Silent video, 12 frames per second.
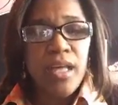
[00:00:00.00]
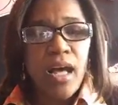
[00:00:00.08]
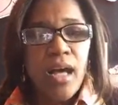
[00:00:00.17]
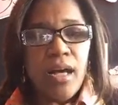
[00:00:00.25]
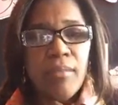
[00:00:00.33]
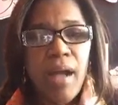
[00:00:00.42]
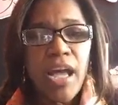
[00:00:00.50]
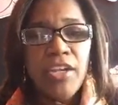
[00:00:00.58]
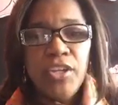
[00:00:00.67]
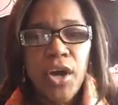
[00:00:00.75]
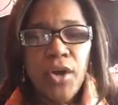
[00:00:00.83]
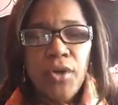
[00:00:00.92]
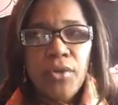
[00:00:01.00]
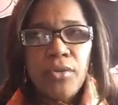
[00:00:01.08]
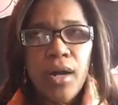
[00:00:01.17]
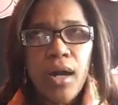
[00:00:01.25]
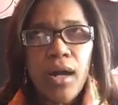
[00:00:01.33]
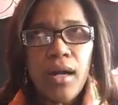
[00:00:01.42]
I know
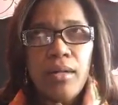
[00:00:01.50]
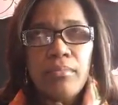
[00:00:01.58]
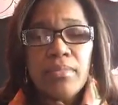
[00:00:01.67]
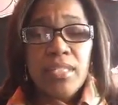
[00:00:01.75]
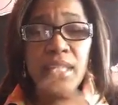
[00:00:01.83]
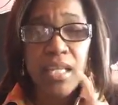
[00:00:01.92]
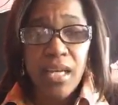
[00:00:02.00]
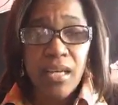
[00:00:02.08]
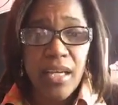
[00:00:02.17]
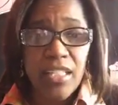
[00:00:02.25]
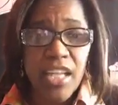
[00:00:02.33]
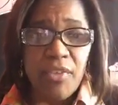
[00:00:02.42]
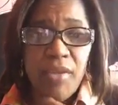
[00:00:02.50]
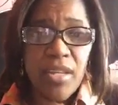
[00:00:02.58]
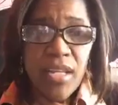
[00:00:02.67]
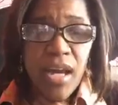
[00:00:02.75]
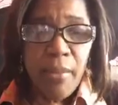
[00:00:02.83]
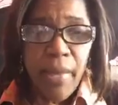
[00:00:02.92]
Tia is getting ready
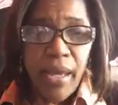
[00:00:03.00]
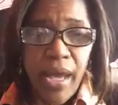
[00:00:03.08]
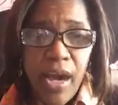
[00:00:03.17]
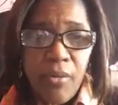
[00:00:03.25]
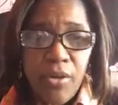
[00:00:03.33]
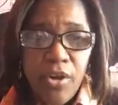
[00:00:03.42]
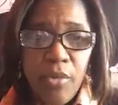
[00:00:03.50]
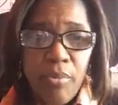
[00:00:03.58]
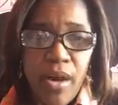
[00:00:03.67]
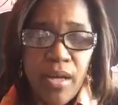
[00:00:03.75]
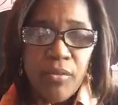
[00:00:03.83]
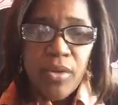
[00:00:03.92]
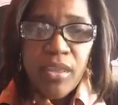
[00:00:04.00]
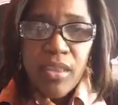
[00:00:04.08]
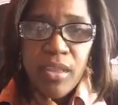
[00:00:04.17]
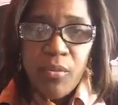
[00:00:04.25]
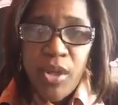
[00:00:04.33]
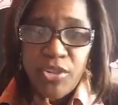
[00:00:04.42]
to come back out with
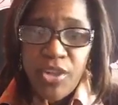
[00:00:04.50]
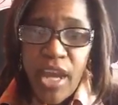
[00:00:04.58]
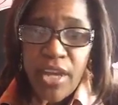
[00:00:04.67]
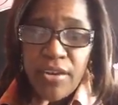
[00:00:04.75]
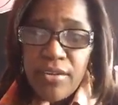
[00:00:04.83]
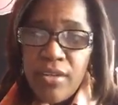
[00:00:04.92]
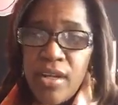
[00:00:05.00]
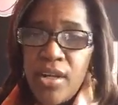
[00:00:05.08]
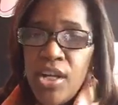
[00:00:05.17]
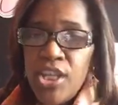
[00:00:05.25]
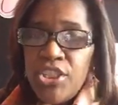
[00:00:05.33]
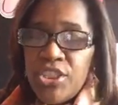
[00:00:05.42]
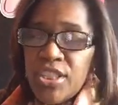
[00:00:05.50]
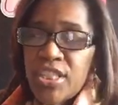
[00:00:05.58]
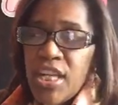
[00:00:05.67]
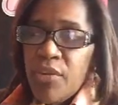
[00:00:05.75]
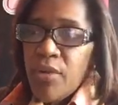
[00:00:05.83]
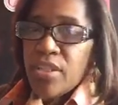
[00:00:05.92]
the Weducator. She's
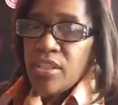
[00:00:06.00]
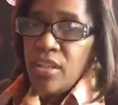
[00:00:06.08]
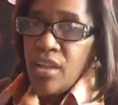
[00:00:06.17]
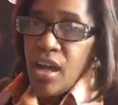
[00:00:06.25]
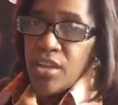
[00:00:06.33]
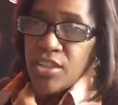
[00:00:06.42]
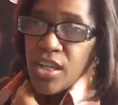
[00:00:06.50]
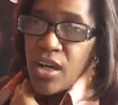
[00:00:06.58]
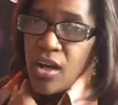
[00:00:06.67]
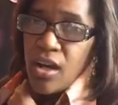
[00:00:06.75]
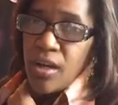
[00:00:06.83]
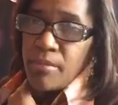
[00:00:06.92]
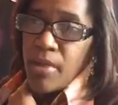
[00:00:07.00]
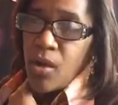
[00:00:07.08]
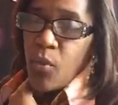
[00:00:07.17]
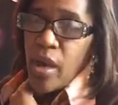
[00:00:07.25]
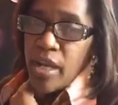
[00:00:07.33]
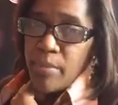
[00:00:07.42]
getting ready to launch a
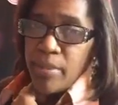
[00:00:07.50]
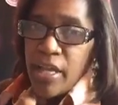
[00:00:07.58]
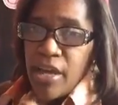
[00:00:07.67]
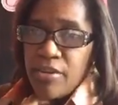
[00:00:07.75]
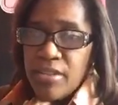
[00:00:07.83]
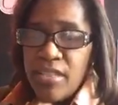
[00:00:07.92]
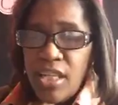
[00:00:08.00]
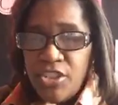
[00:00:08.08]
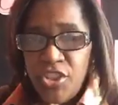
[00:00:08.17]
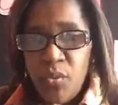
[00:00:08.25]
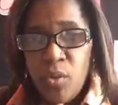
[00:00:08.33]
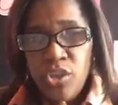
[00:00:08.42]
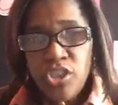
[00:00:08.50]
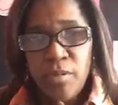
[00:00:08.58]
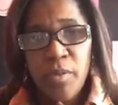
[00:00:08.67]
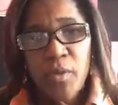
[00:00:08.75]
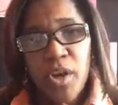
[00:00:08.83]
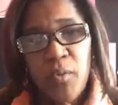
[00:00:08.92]
wedding planner session. Well, she'll
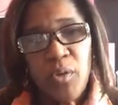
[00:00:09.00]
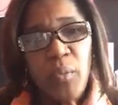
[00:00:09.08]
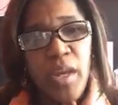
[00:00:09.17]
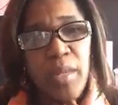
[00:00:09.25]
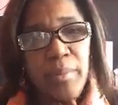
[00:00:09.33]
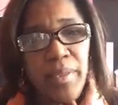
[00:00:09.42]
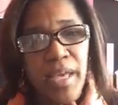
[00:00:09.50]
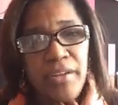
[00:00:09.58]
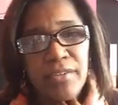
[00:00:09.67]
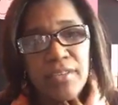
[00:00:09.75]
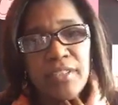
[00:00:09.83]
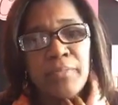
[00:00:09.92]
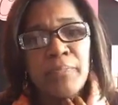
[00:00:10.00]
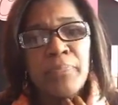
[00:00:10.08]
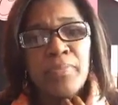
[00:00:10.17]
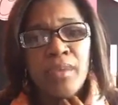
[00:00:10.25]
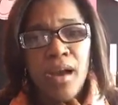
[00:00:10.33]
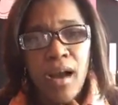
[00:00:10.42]
be working with wedding planners.
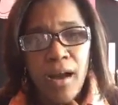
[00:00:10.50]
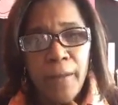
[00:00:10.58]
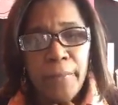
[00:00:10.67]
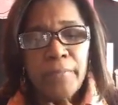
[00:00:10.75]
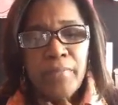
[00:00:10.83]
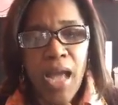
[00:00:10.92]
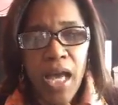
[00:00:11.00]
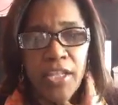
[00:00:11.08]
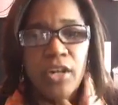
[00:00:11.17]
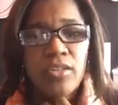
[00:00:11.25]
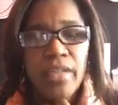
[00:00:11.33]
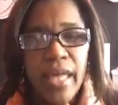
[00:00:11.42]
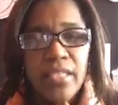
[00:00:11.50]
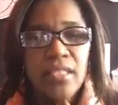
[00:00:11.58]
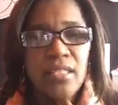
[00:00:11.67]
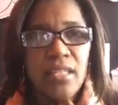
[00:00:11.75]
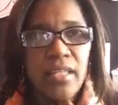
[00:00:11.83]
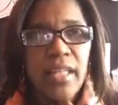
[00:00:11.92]
I know
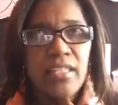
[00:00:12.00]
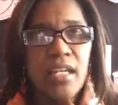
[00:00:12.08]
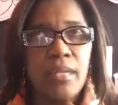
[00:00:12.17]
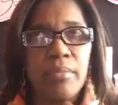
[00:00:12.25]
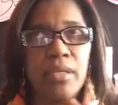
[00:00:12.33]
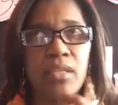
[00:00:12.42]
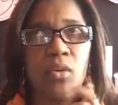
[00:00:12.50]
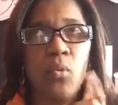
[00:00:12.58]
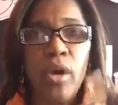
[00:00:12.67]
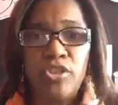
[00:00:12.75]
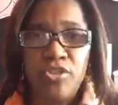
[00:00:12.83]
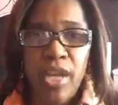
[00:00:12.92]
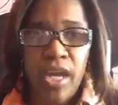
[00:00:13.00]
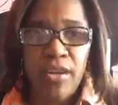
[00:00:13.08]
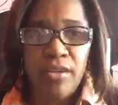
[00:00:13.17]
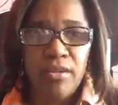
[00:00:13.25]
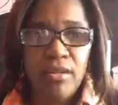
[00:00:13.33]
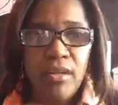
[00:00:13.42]
that's going to be the Weducator.